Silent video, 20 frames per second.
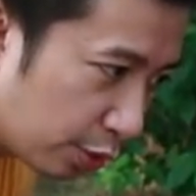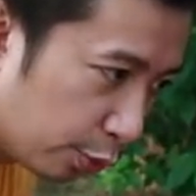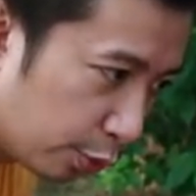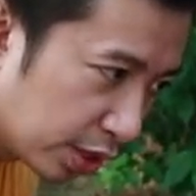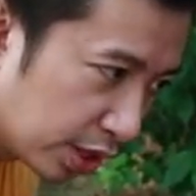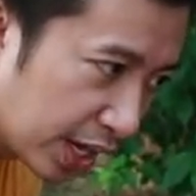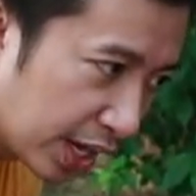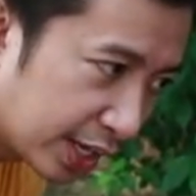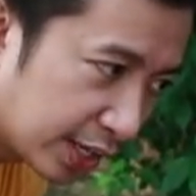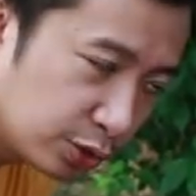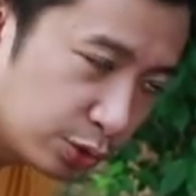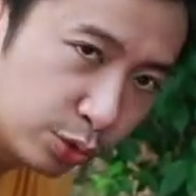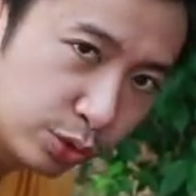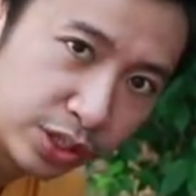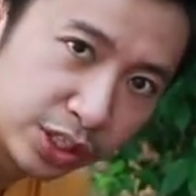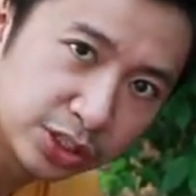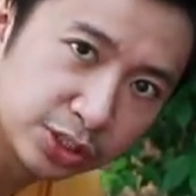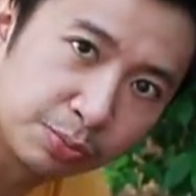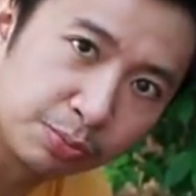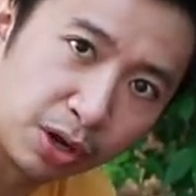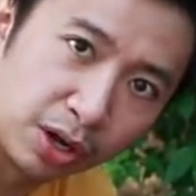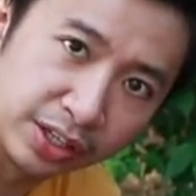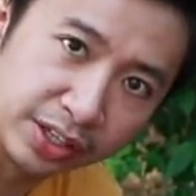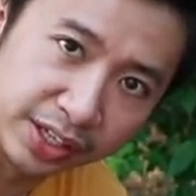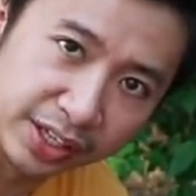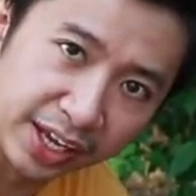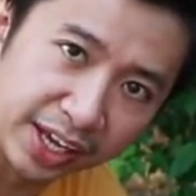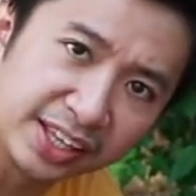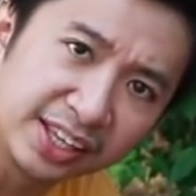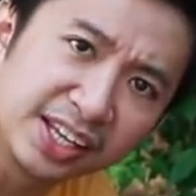Will I do this
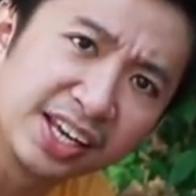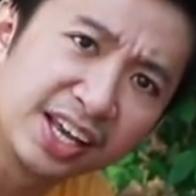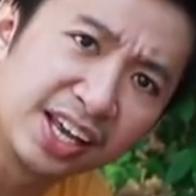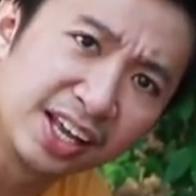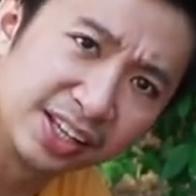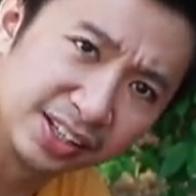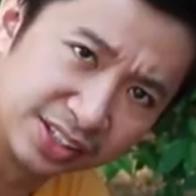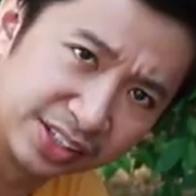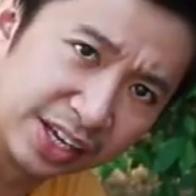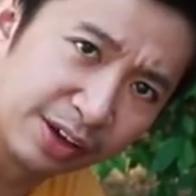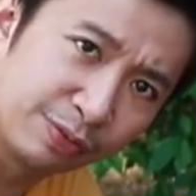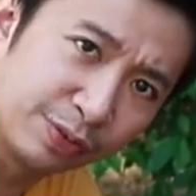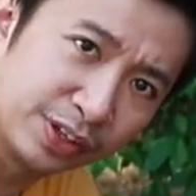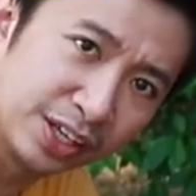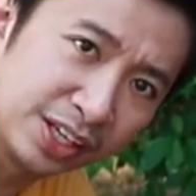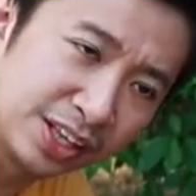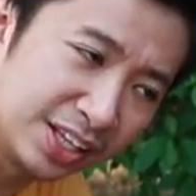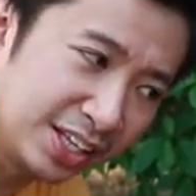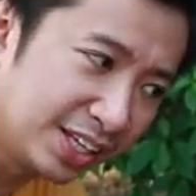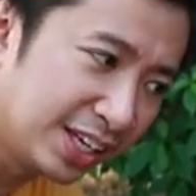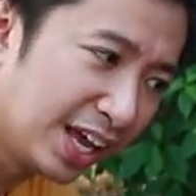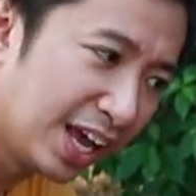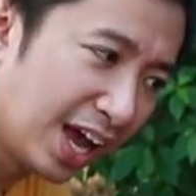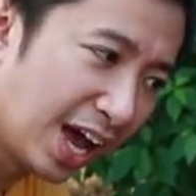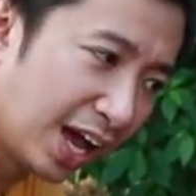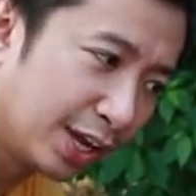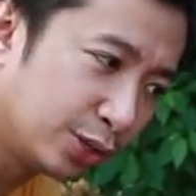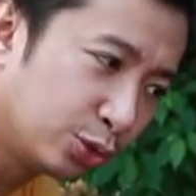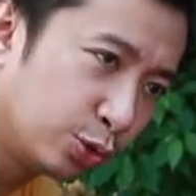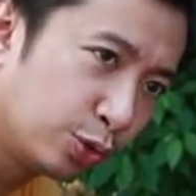mod again? Definitely.
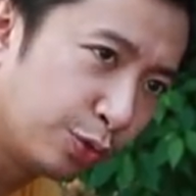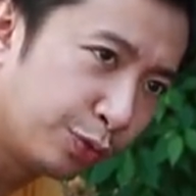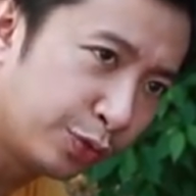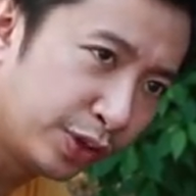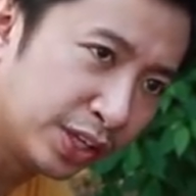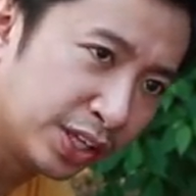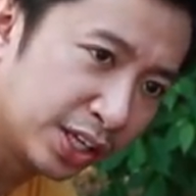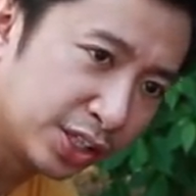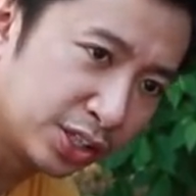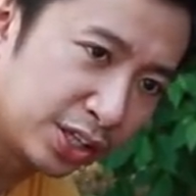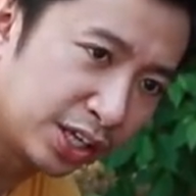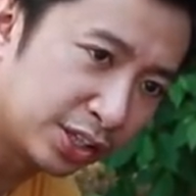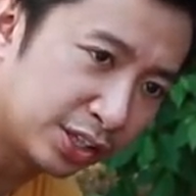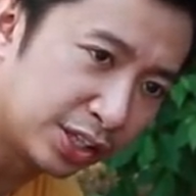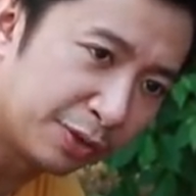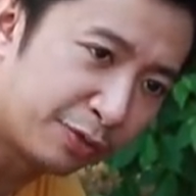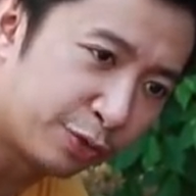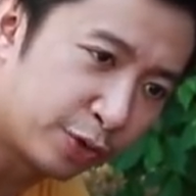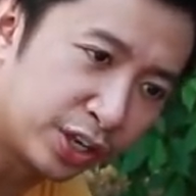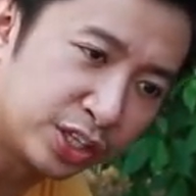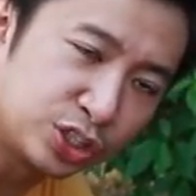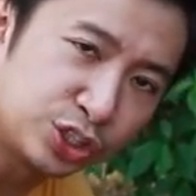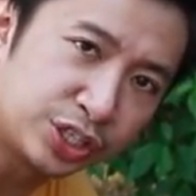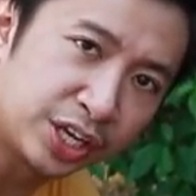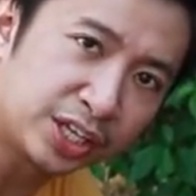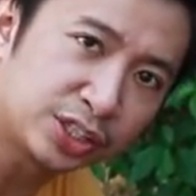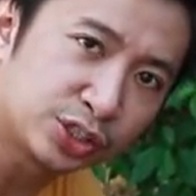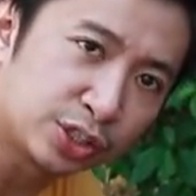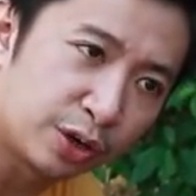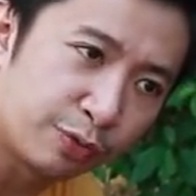I do feel that it
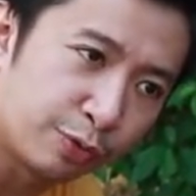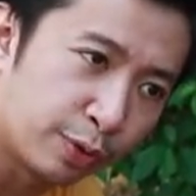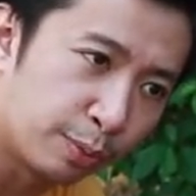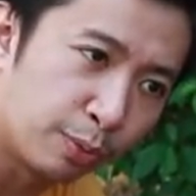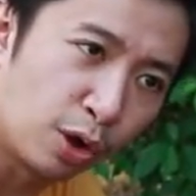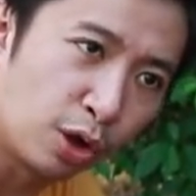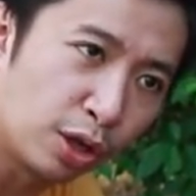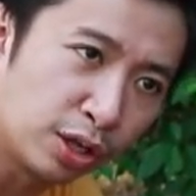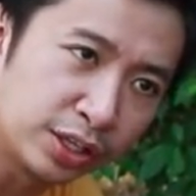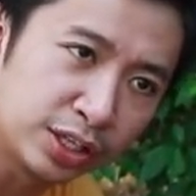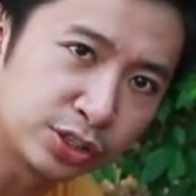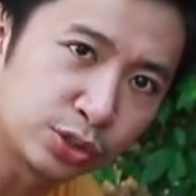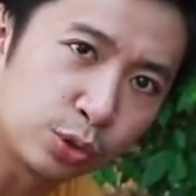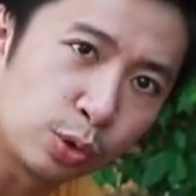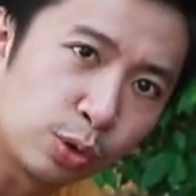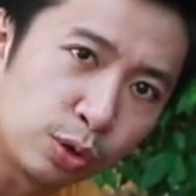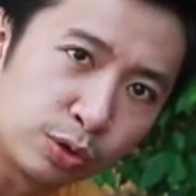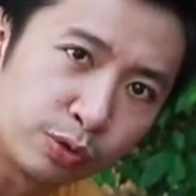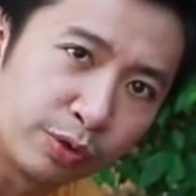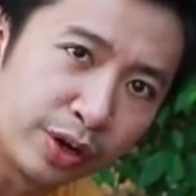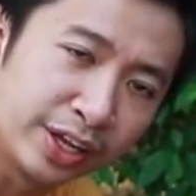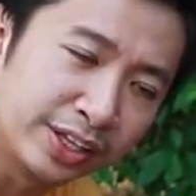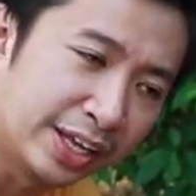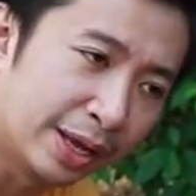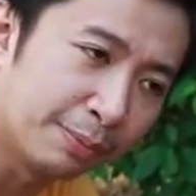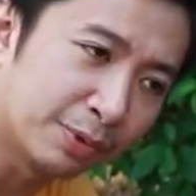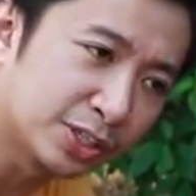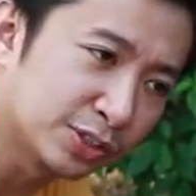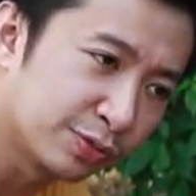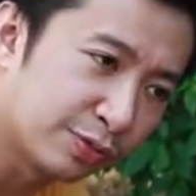differentiates her from all the solar red
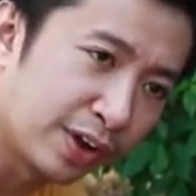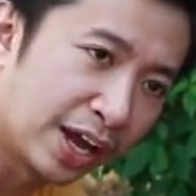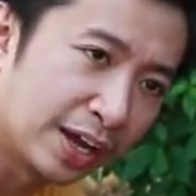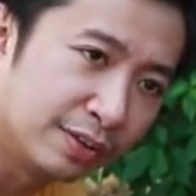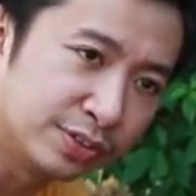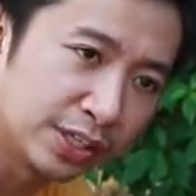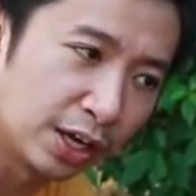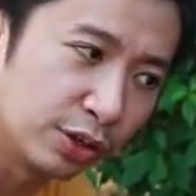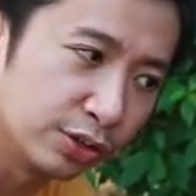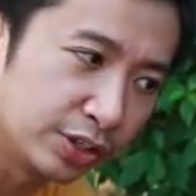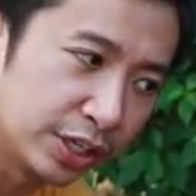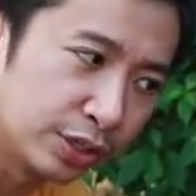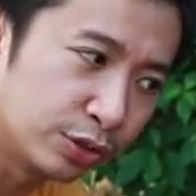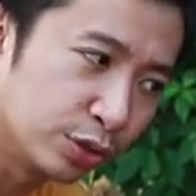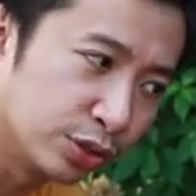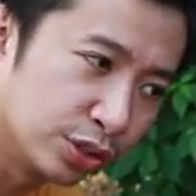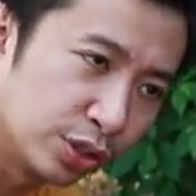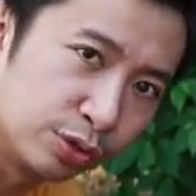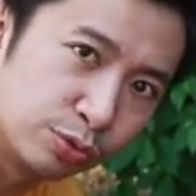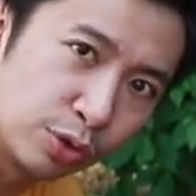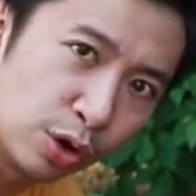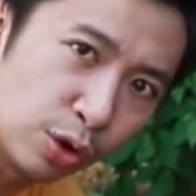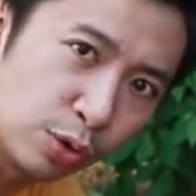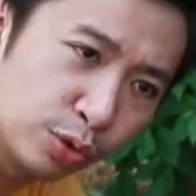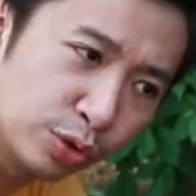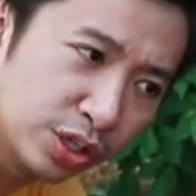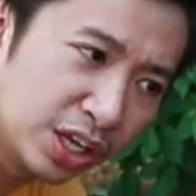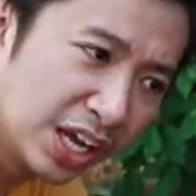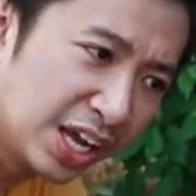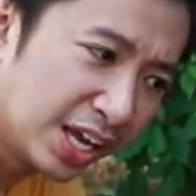MX-5s out there on the
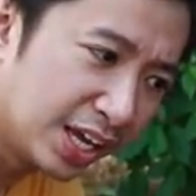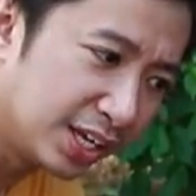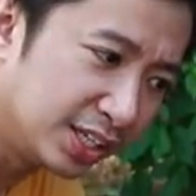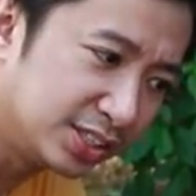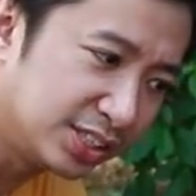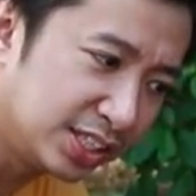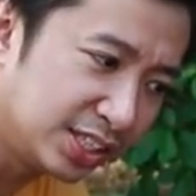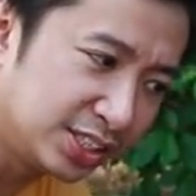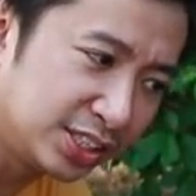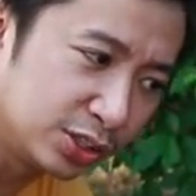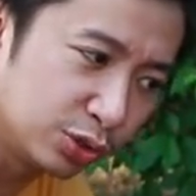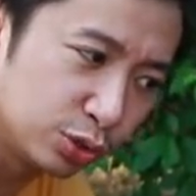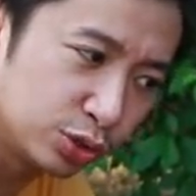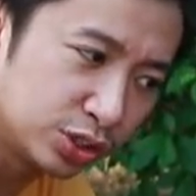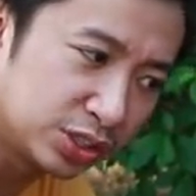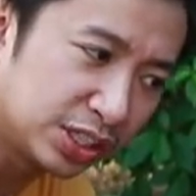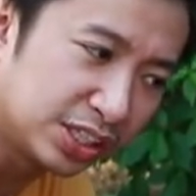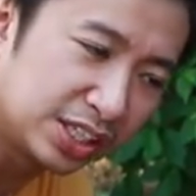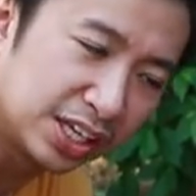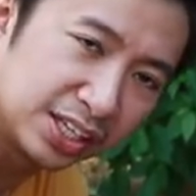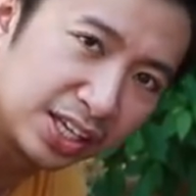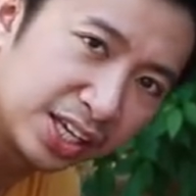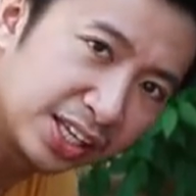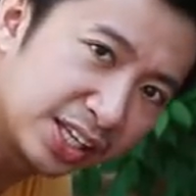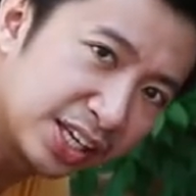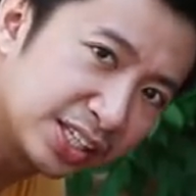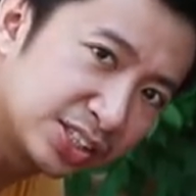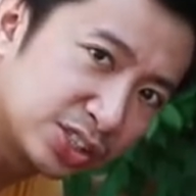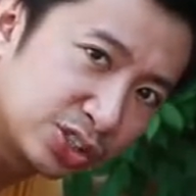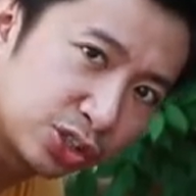road. It's easy to see that
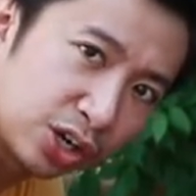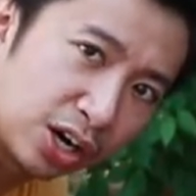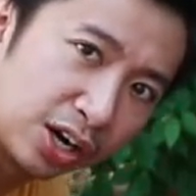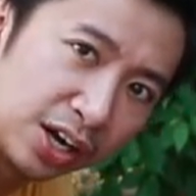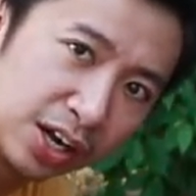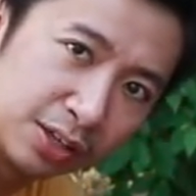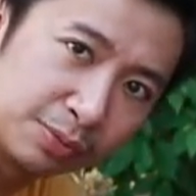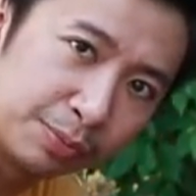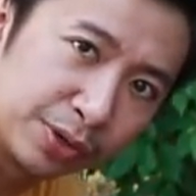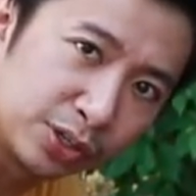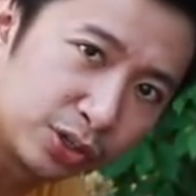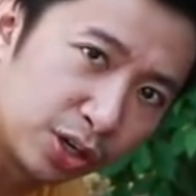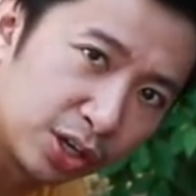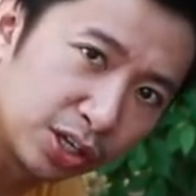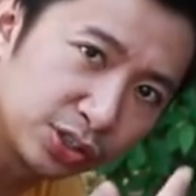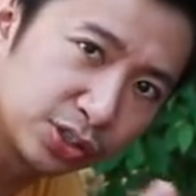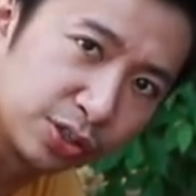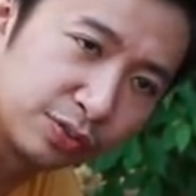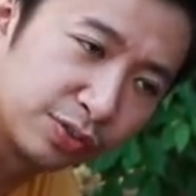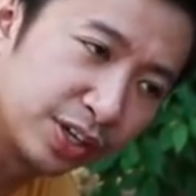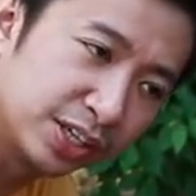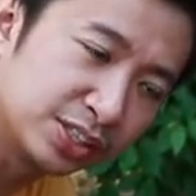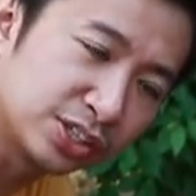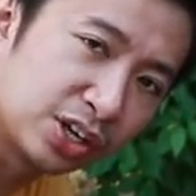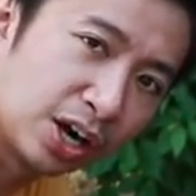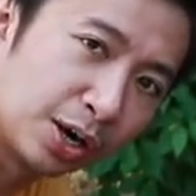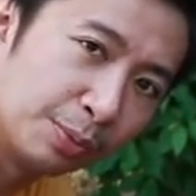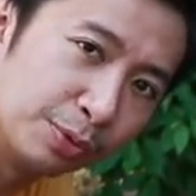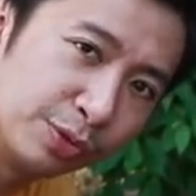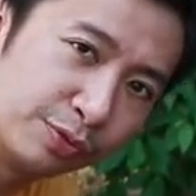it is Scarlett because of this
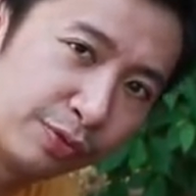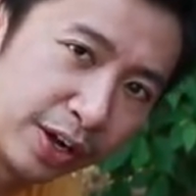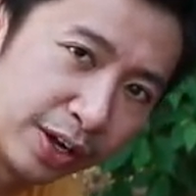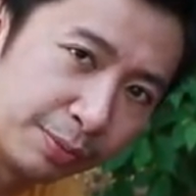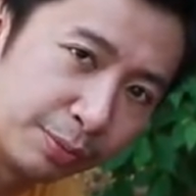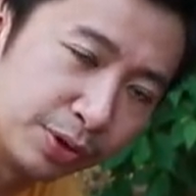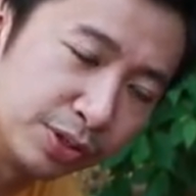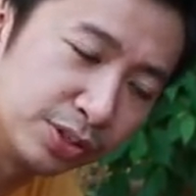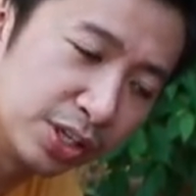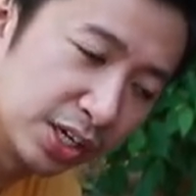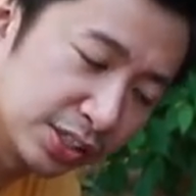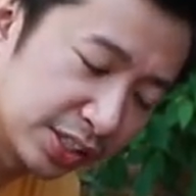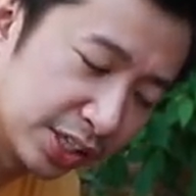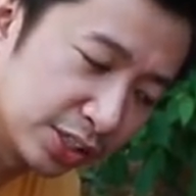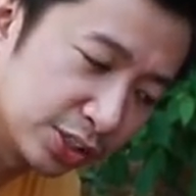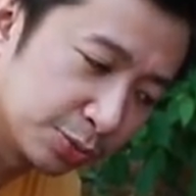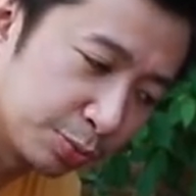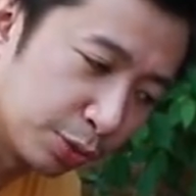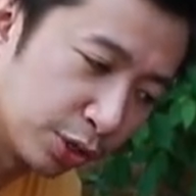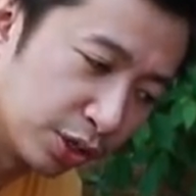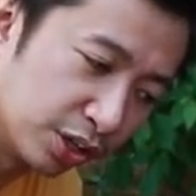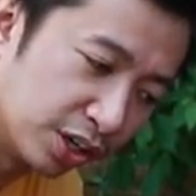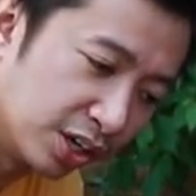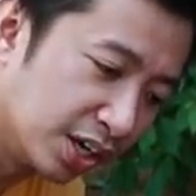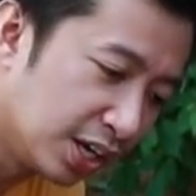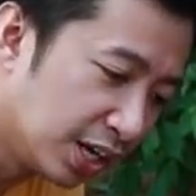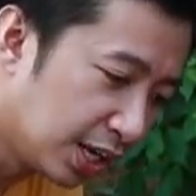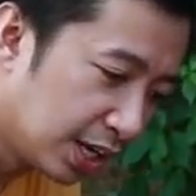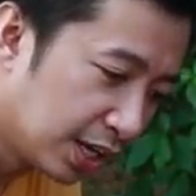carbon fiber ducktail spoiler.